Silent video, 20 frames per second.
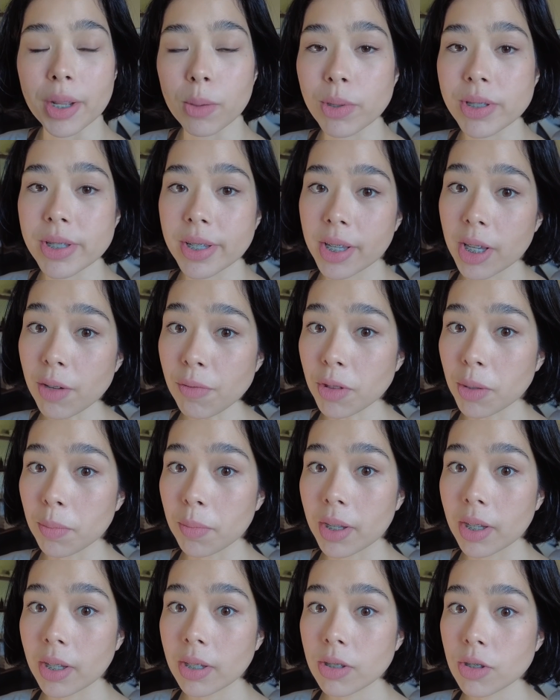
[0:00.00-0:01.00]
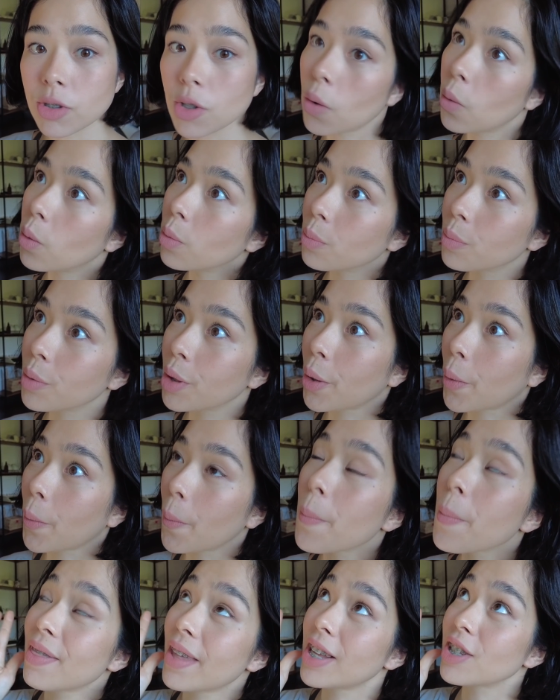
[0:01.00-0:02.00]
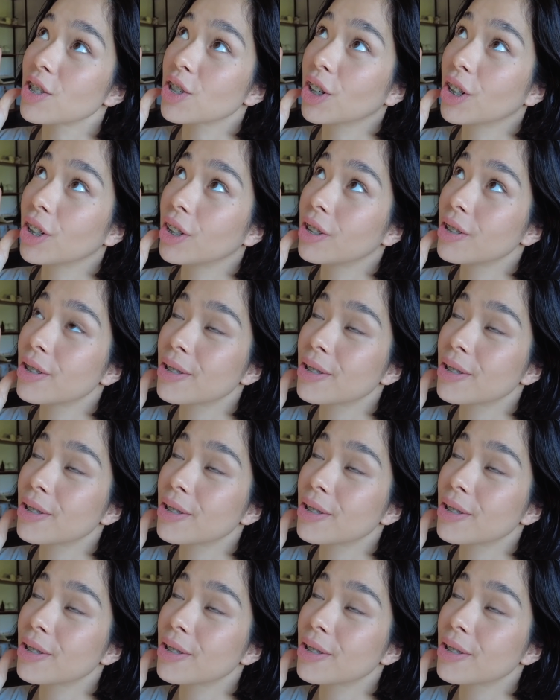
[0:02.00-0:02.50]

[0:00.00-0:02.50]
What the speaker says: was a gift to me, so, you know, thanks girls.